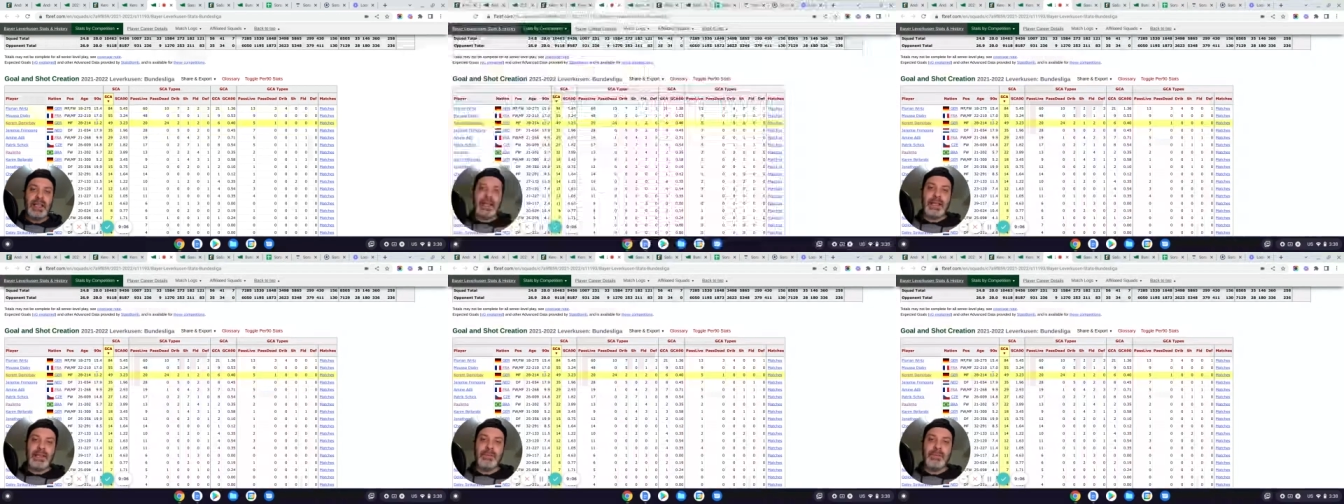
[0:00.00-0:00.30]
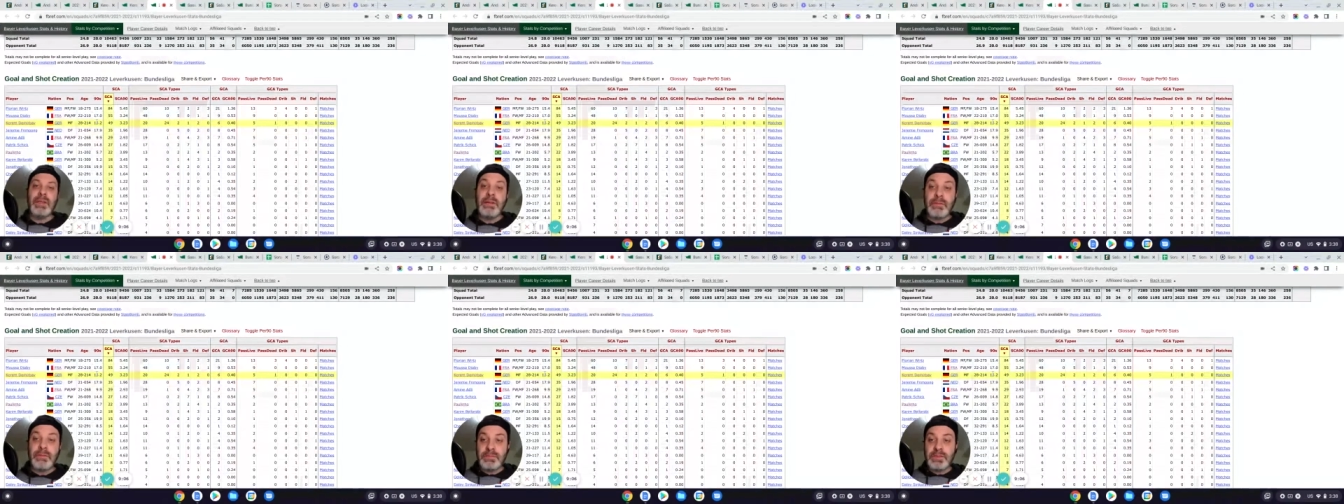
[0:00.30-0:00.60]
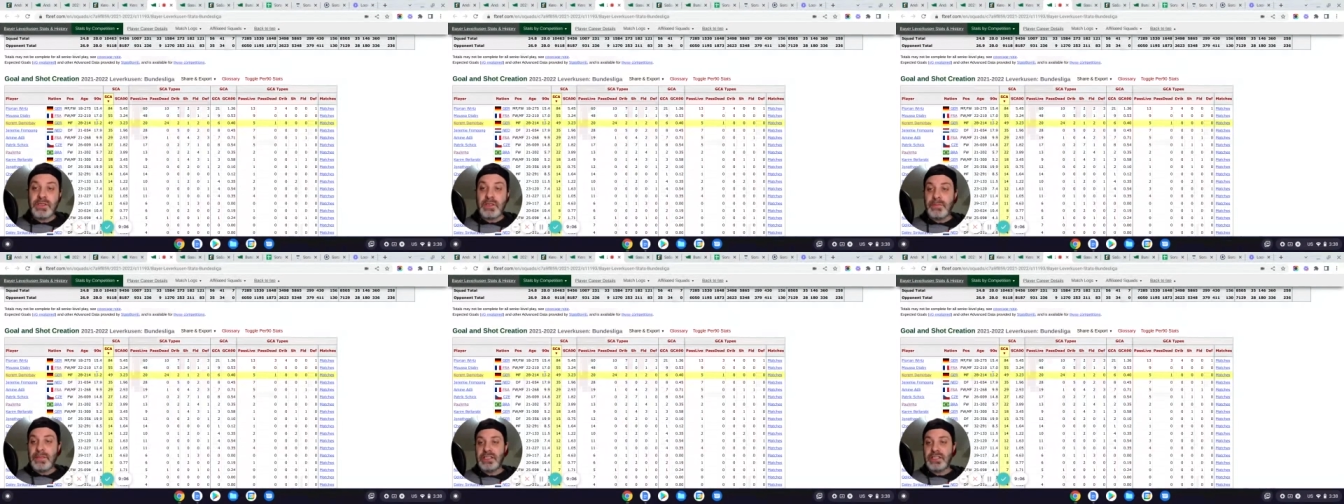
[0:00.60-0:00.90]
at a minimum
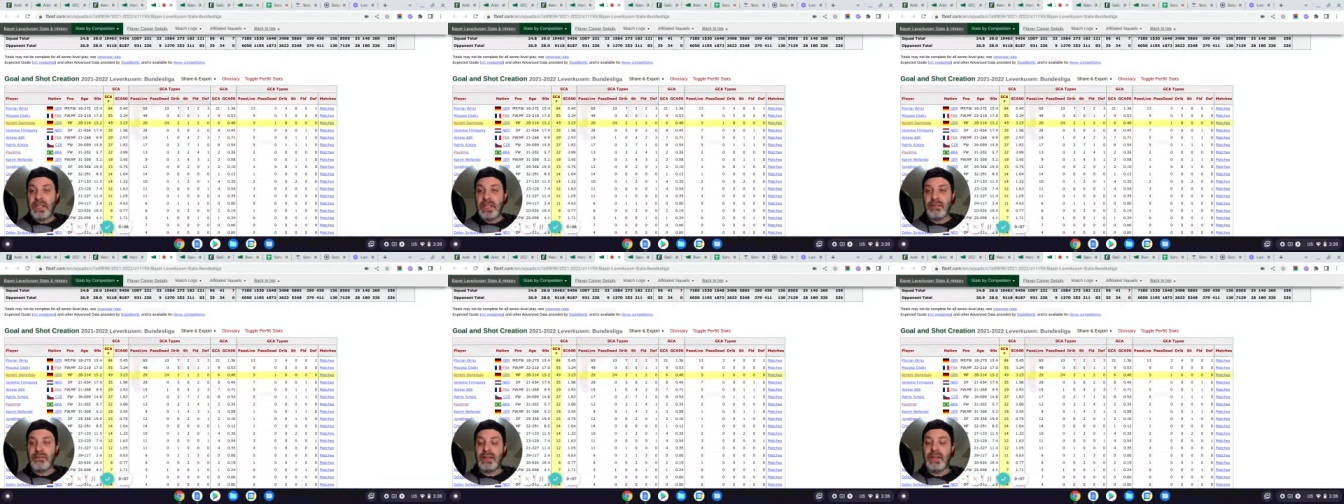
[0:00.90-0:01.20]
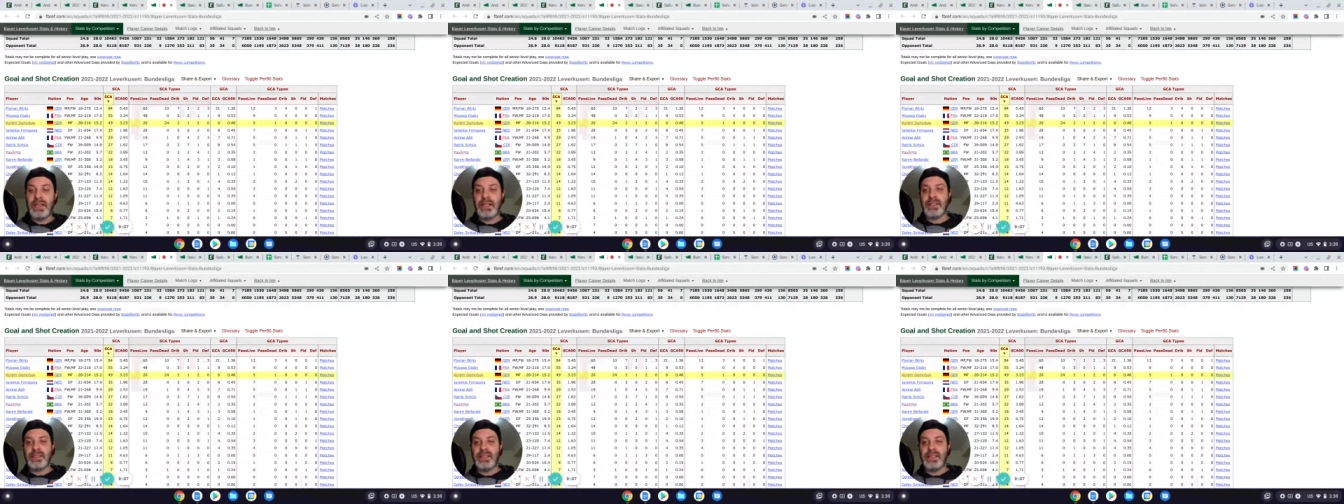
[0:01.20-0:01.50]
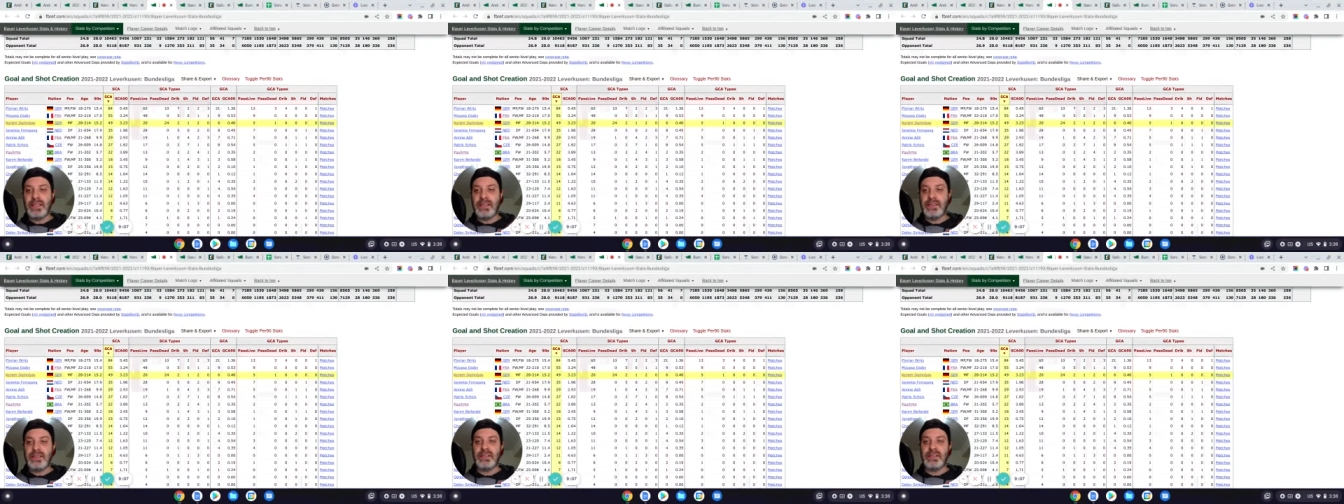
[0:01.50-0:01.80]
should be generating
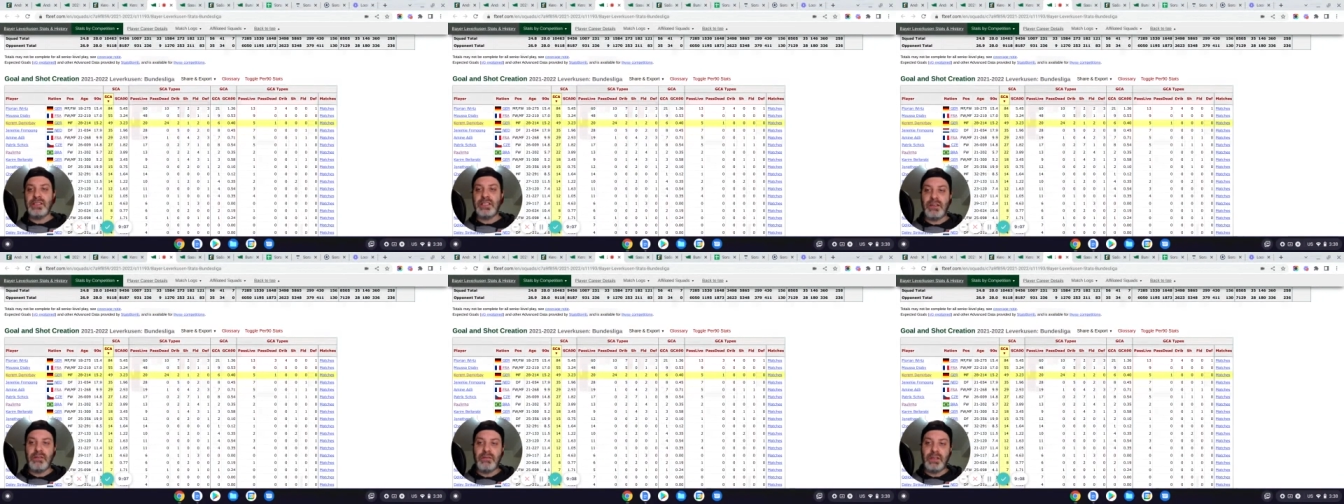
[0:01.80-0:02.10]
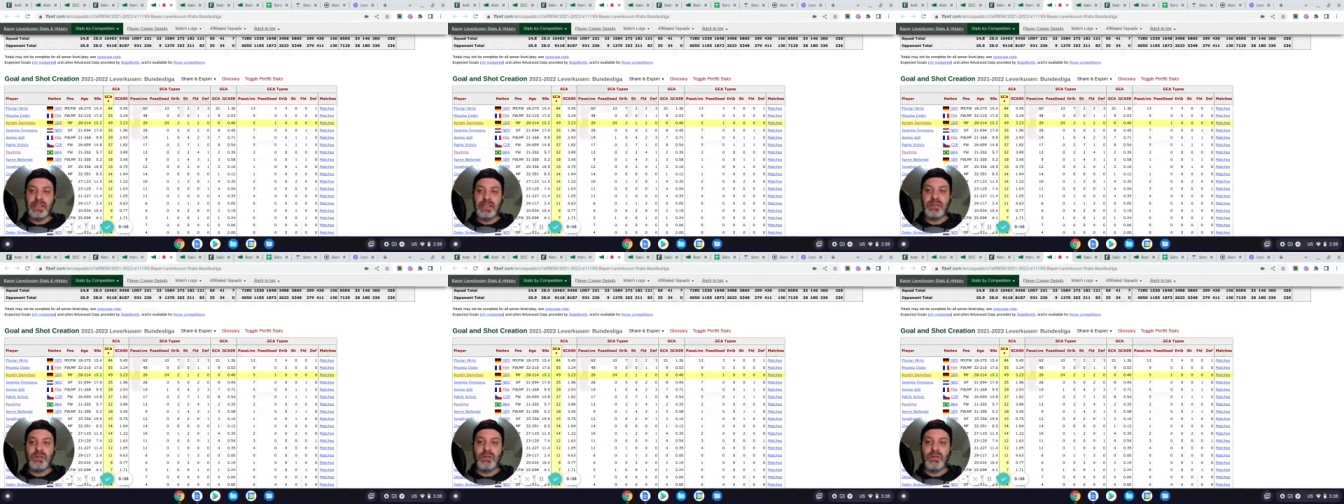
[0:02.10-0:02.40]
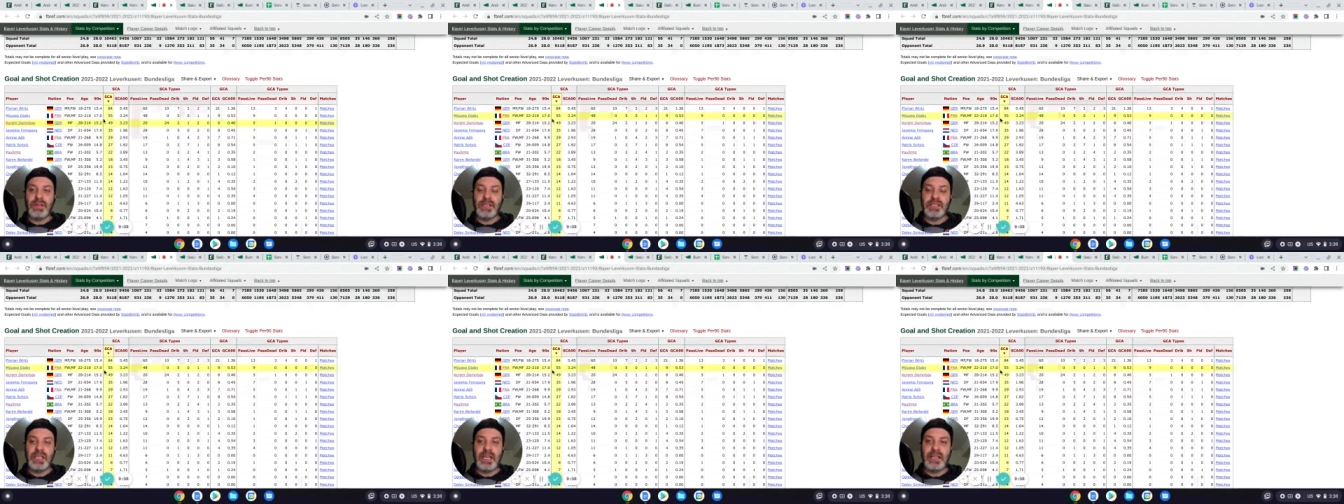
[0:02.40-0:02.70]
assists and generating
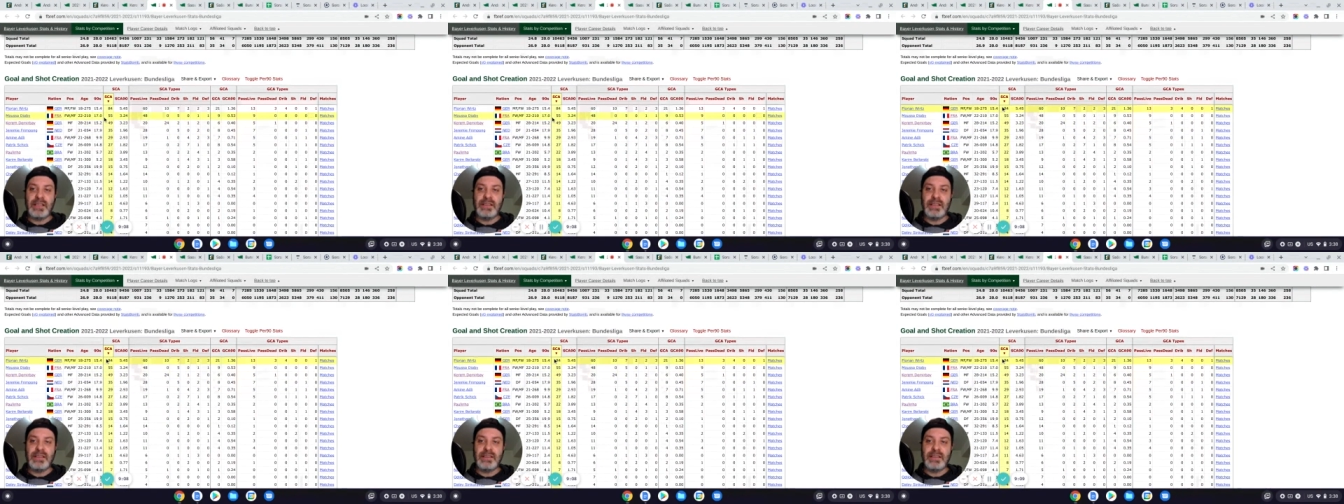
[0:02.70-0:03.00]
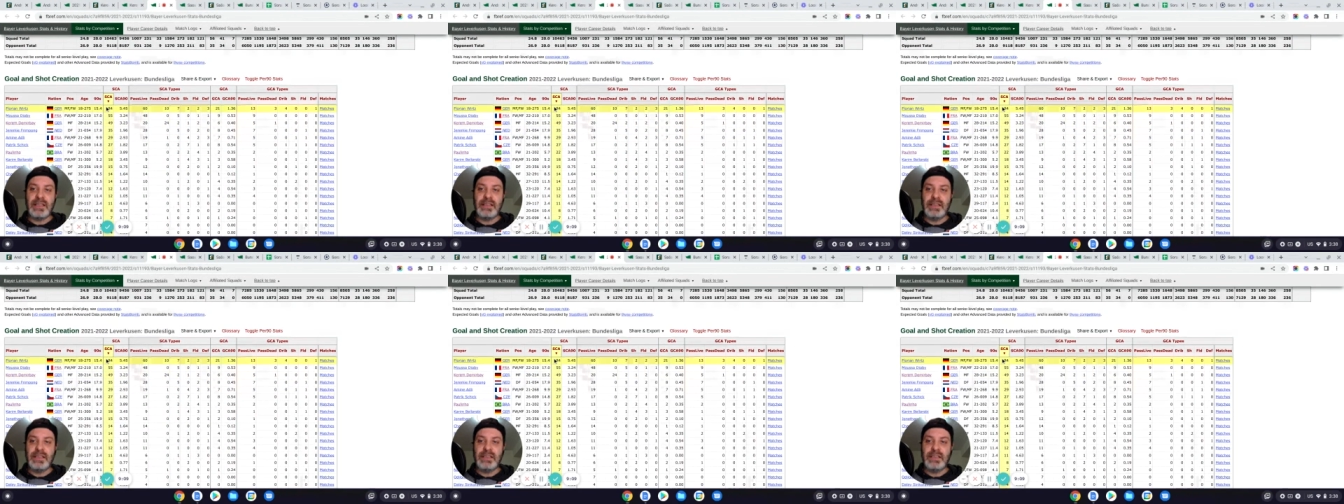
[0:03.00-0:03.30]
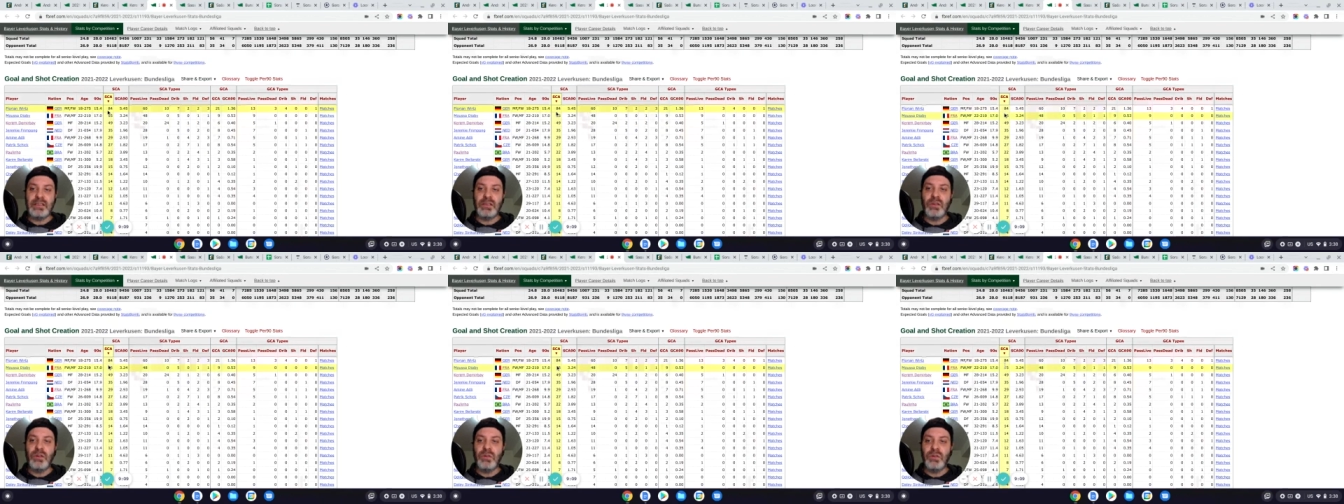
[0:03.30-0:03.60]
scoring chances that
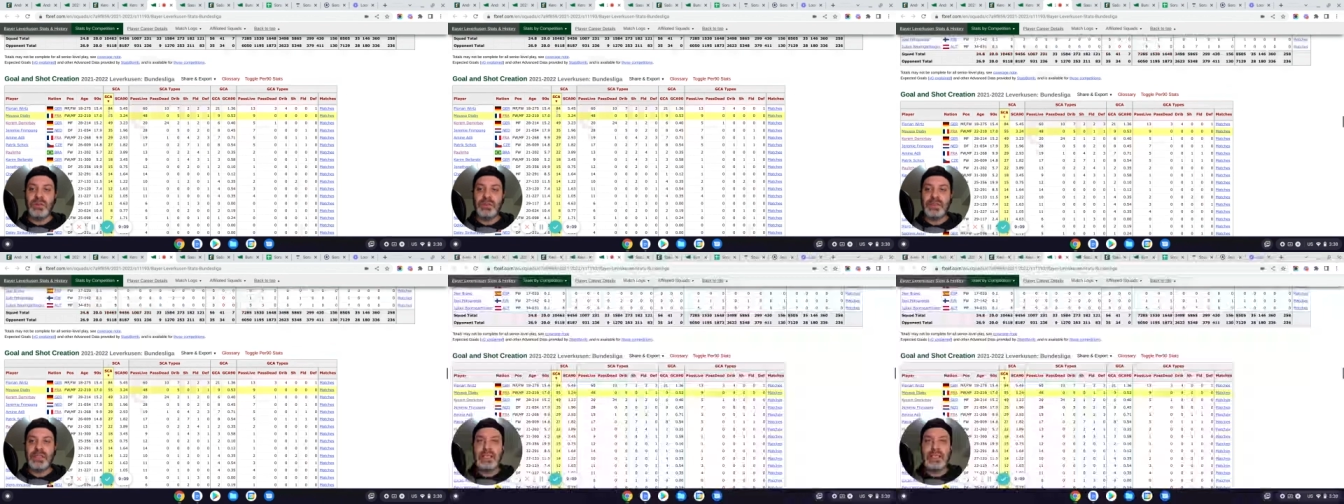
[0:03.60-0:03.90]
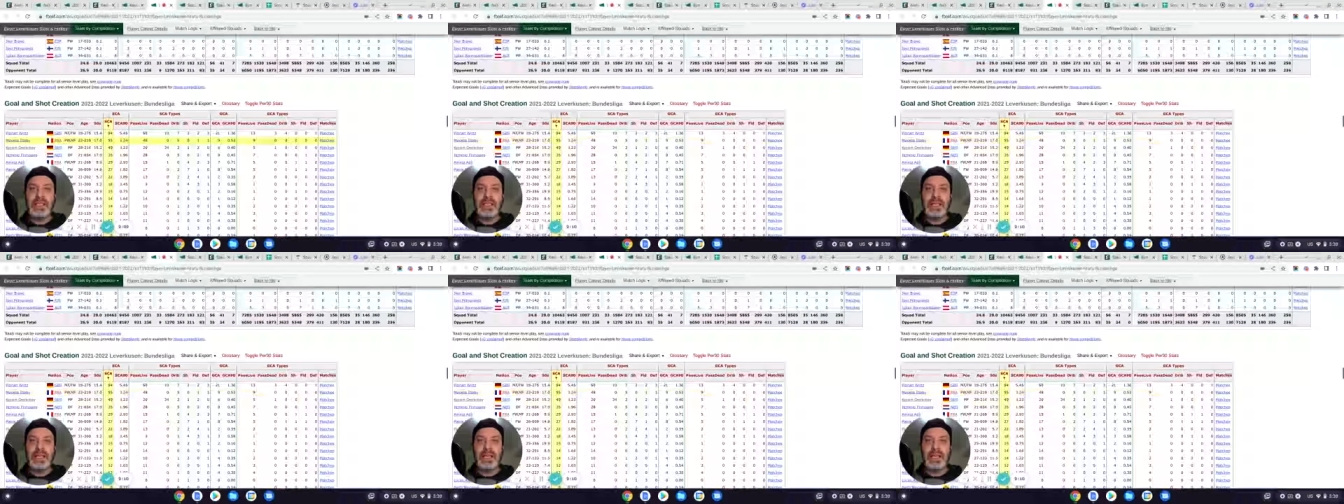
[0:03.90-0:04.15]
lead to goals,